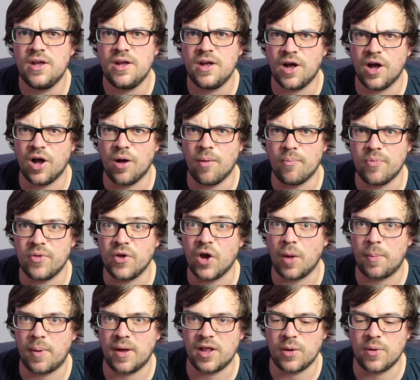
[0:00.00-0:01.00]
the
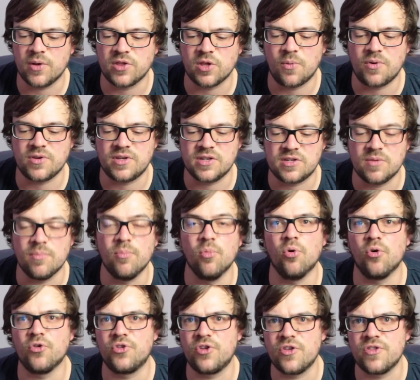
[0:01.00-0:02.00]
iPad OS operating system
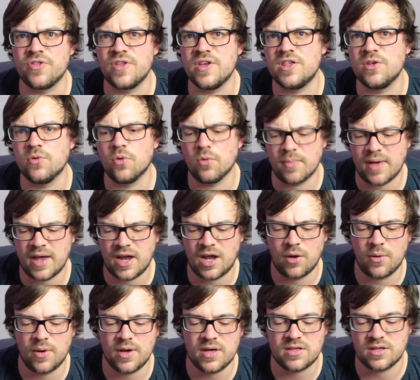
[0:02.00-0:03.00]
more so than they do on Mac
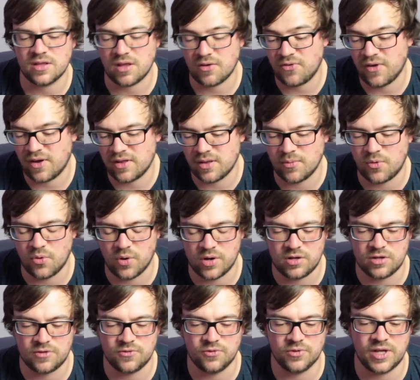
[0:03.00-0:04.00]
OS, and I find them quite
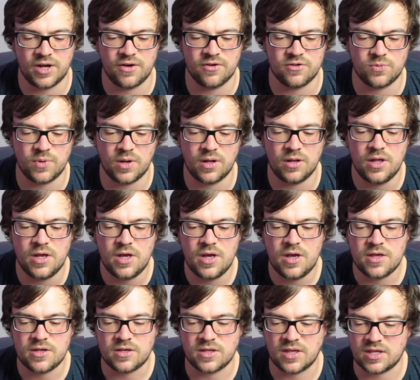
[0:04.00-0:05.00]
useful there as well.
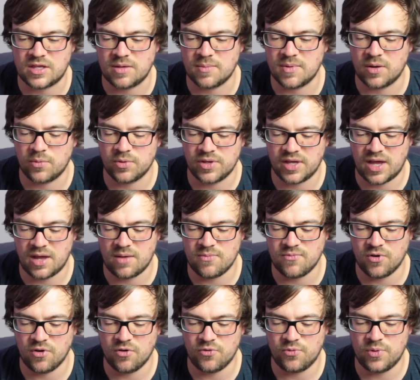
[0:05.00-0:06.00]
So that's something I want to get
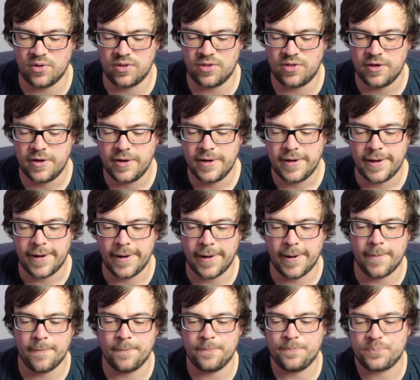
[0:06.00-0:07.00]
involved with.
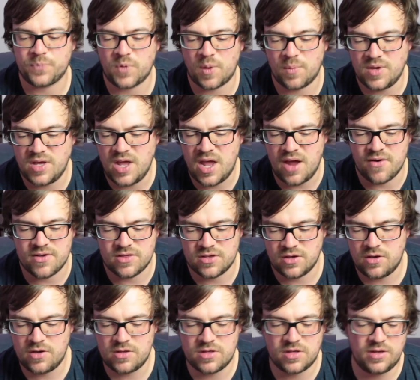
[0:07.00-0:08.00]
But yeah, it's a
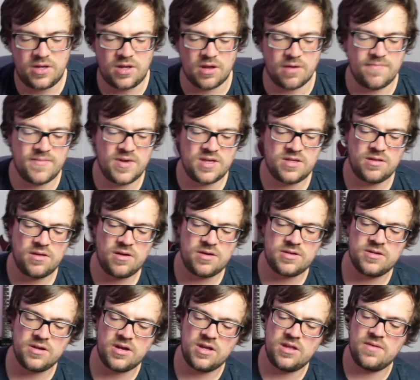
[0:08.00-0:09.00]
good, it's a nice
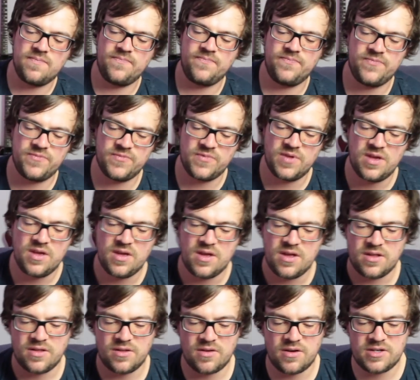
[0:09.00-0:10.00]

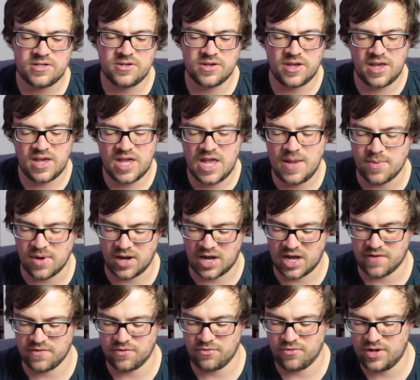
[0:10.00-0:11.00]
looking keyboard
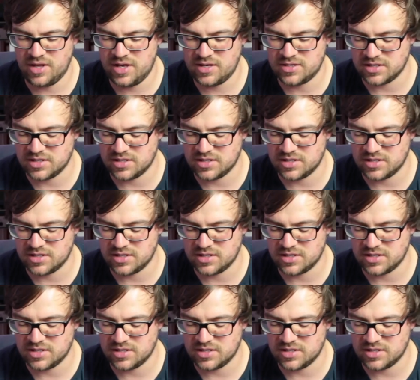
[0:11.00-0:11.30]
cover, really, isn't